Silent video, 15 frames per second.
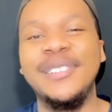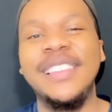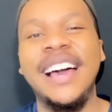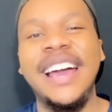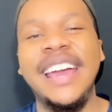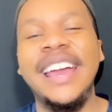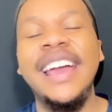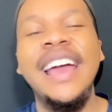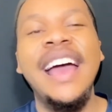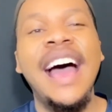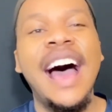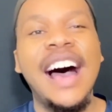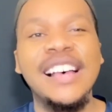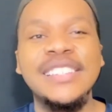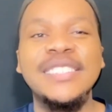Like
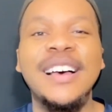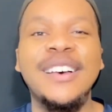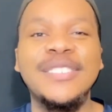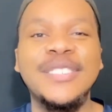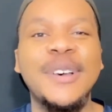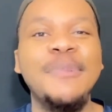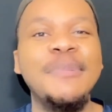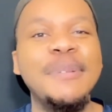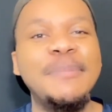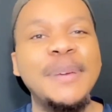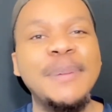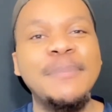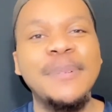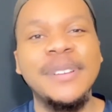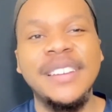I saw so many
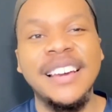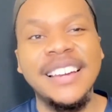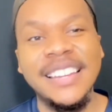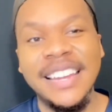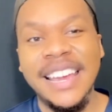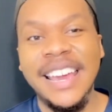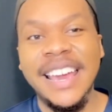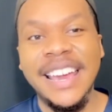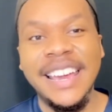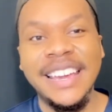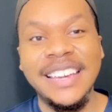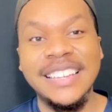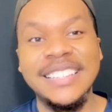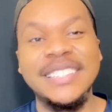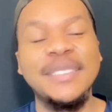people ducking their
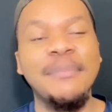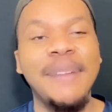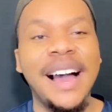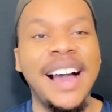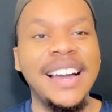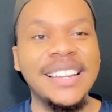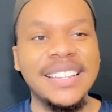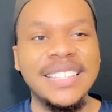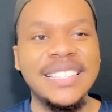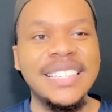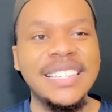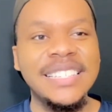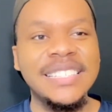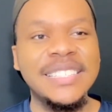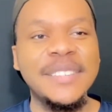heads behind the
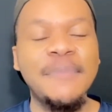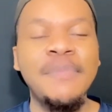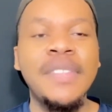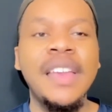seats